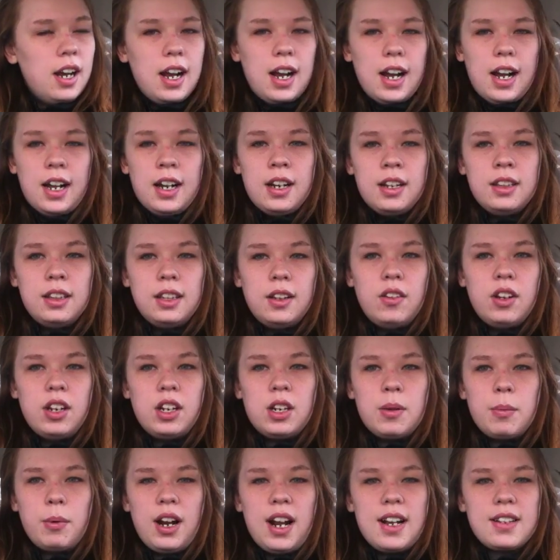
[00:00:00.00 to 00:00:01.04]
Uh, living
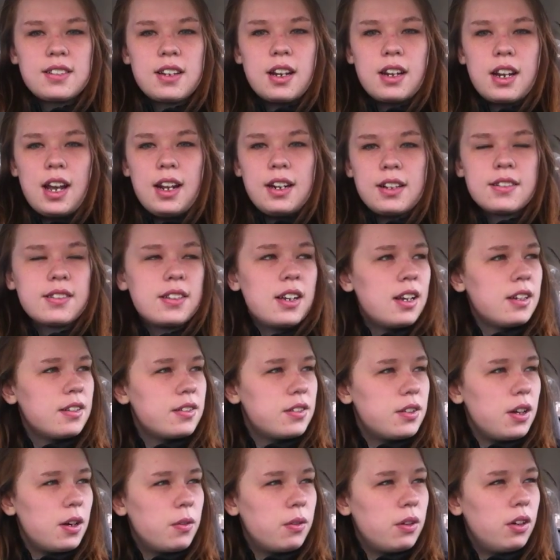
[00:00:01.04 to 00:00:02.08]
in Nebraska kind of
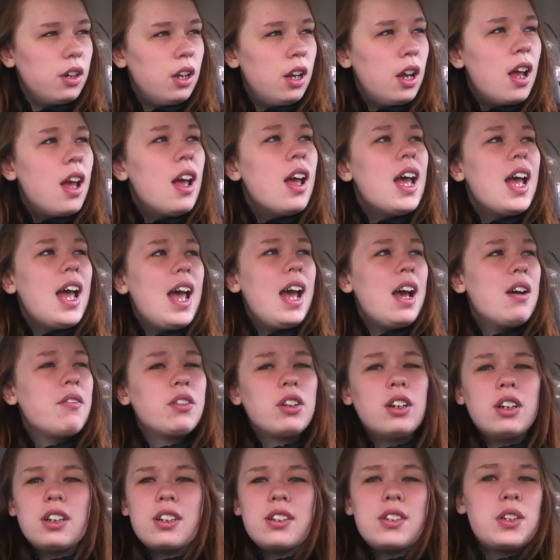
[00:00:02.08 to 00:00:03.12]
sucks. Don't
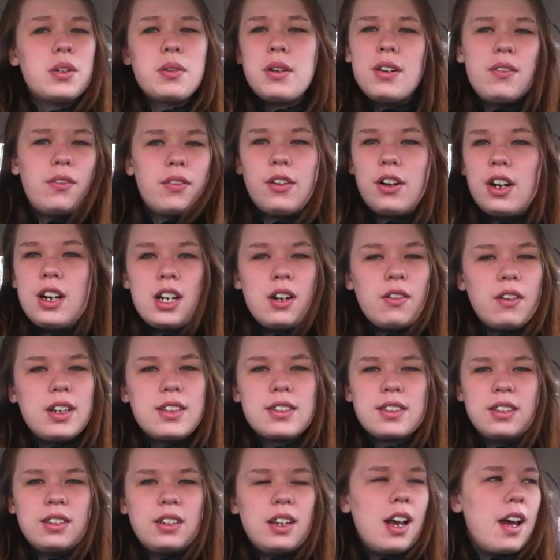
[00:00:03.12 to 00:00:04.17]
ever do it for any
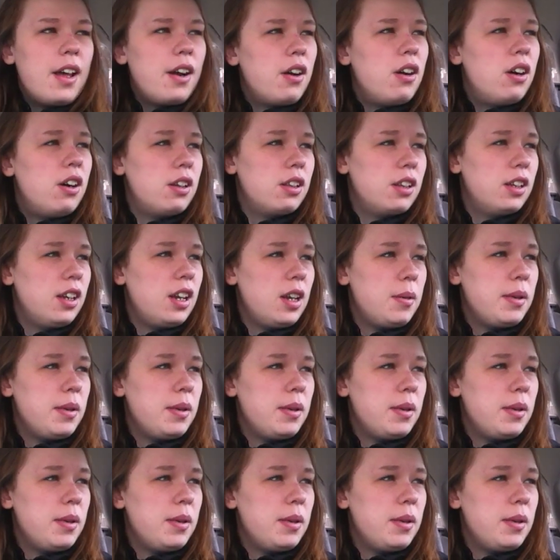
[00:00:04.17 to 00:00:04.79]
reason at all.